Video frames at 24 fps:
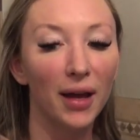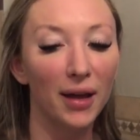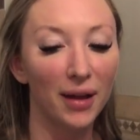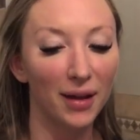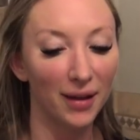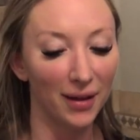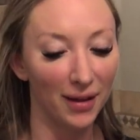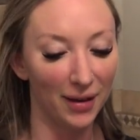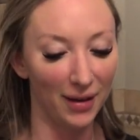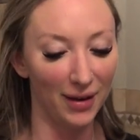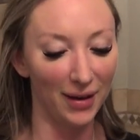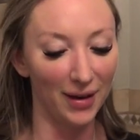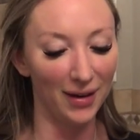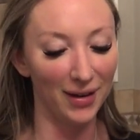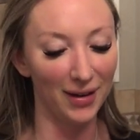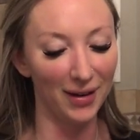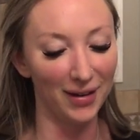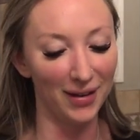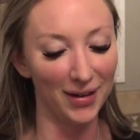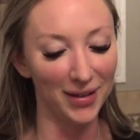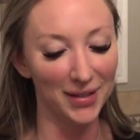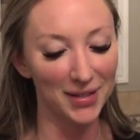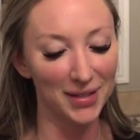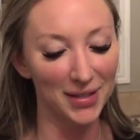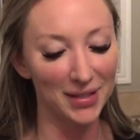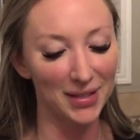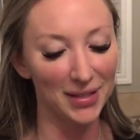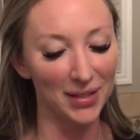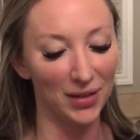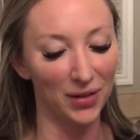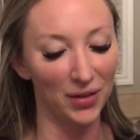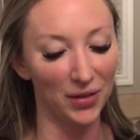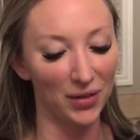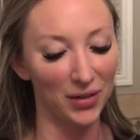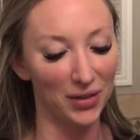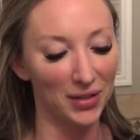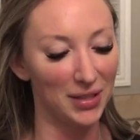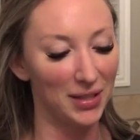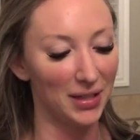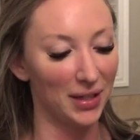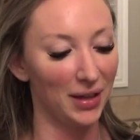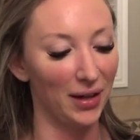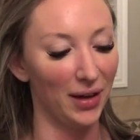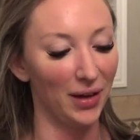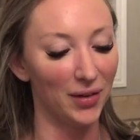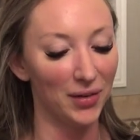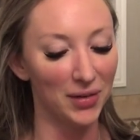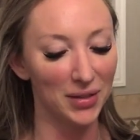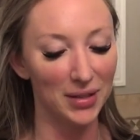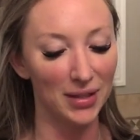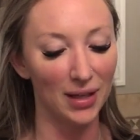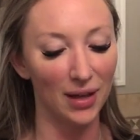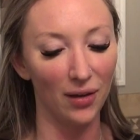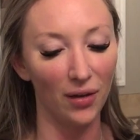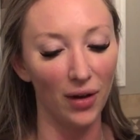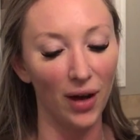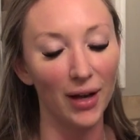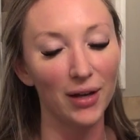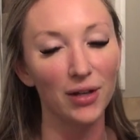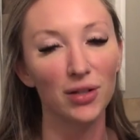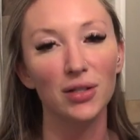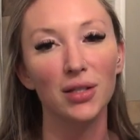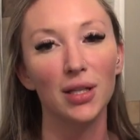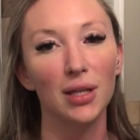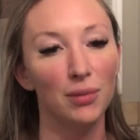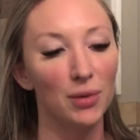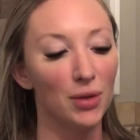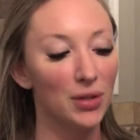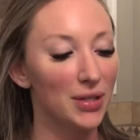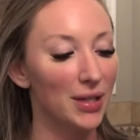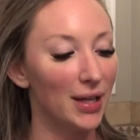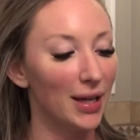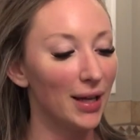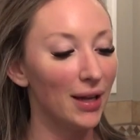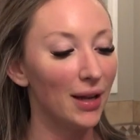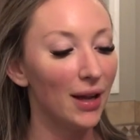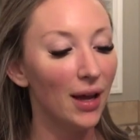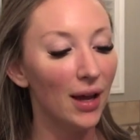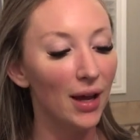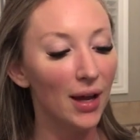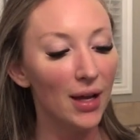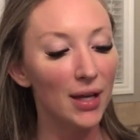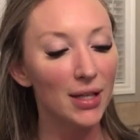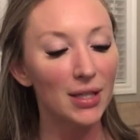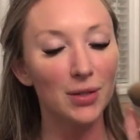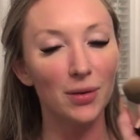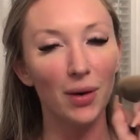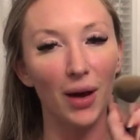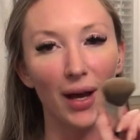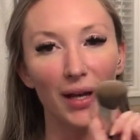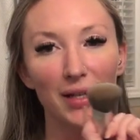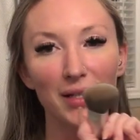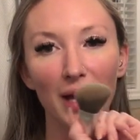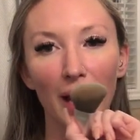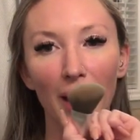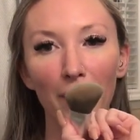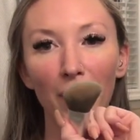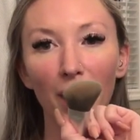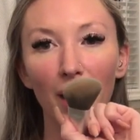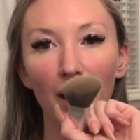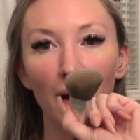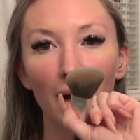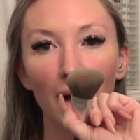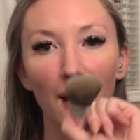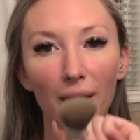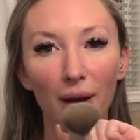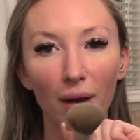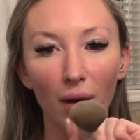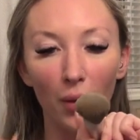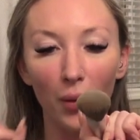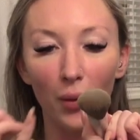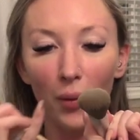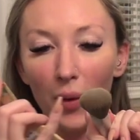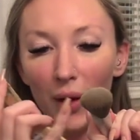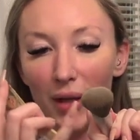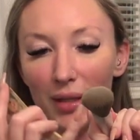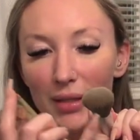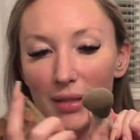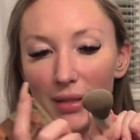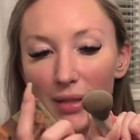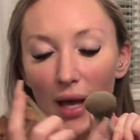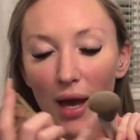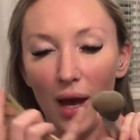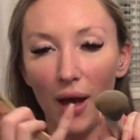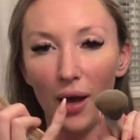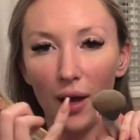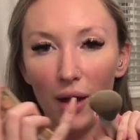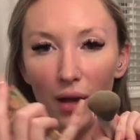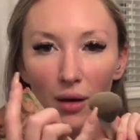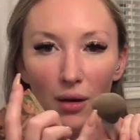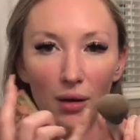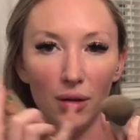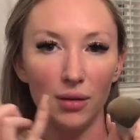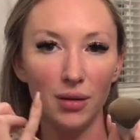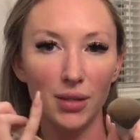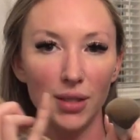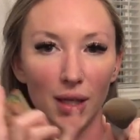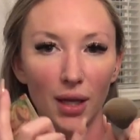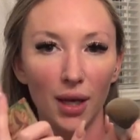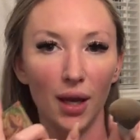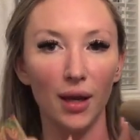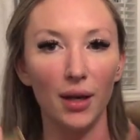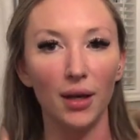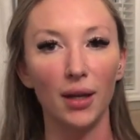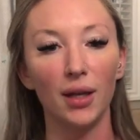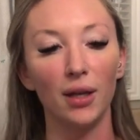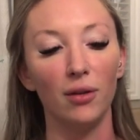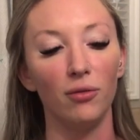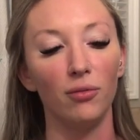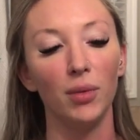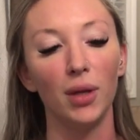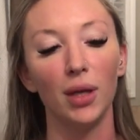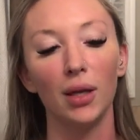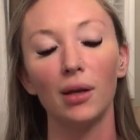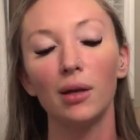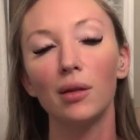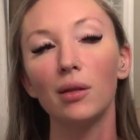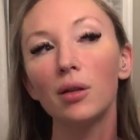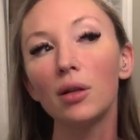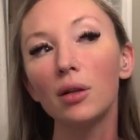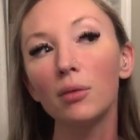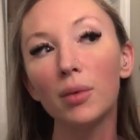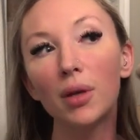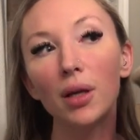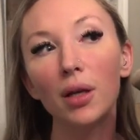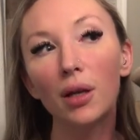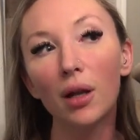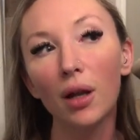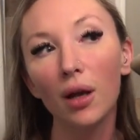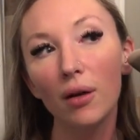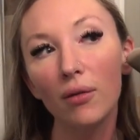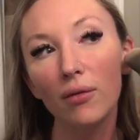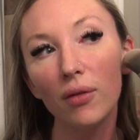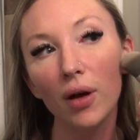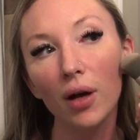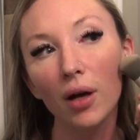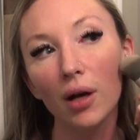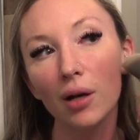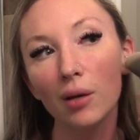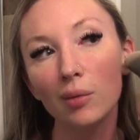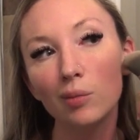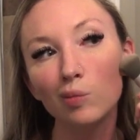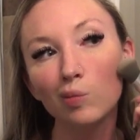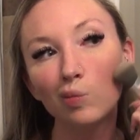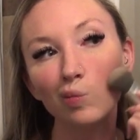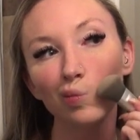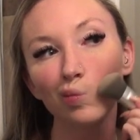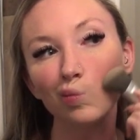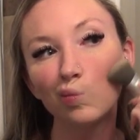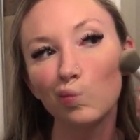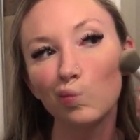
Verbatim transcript: it's still good to go. So I just keep using it. So I dab on one side to kind of give me a little bit of a